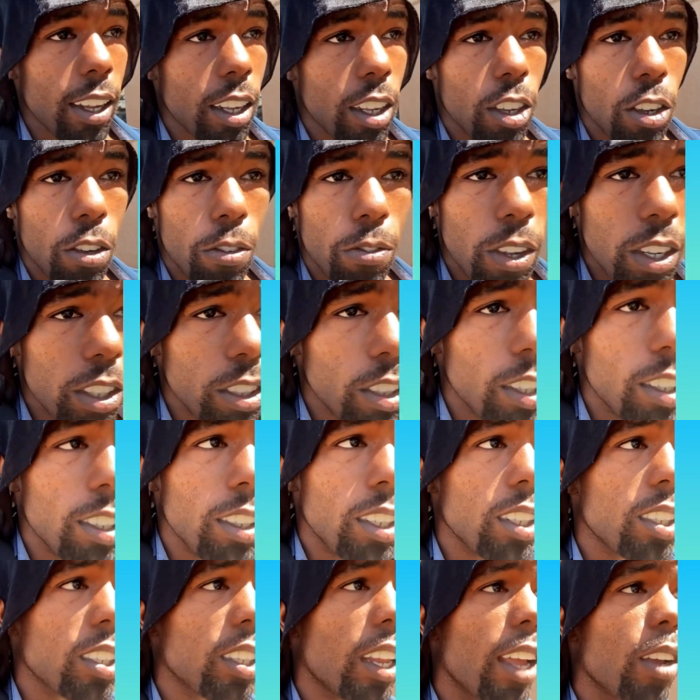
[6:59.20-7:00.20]
your vision,
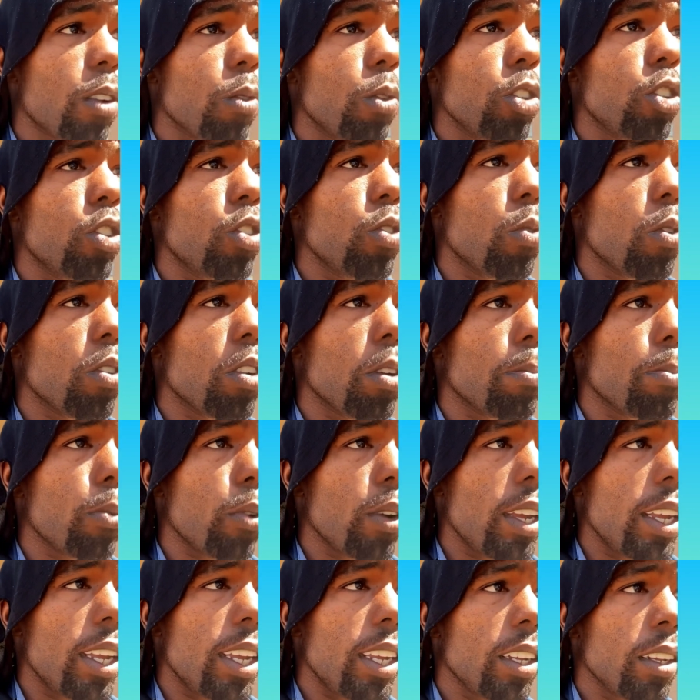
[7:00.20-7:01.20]
dislike what you want to
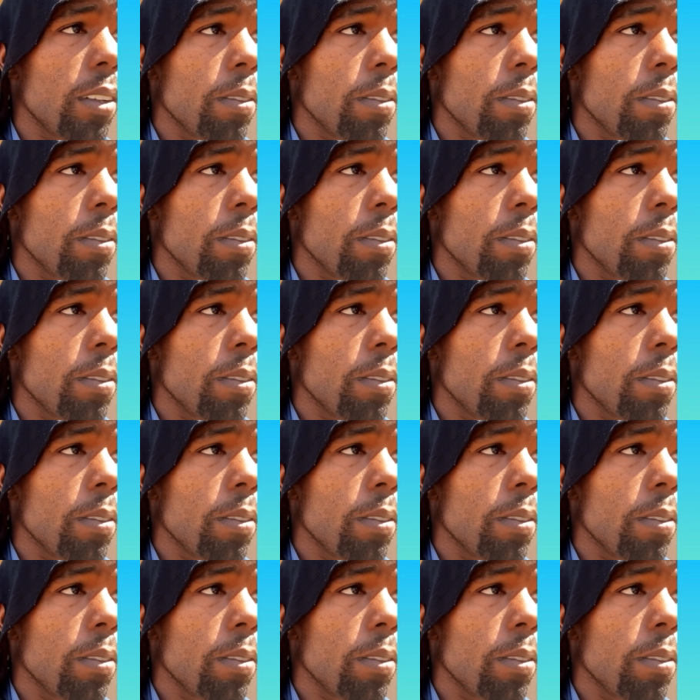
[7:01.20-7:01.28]
bring,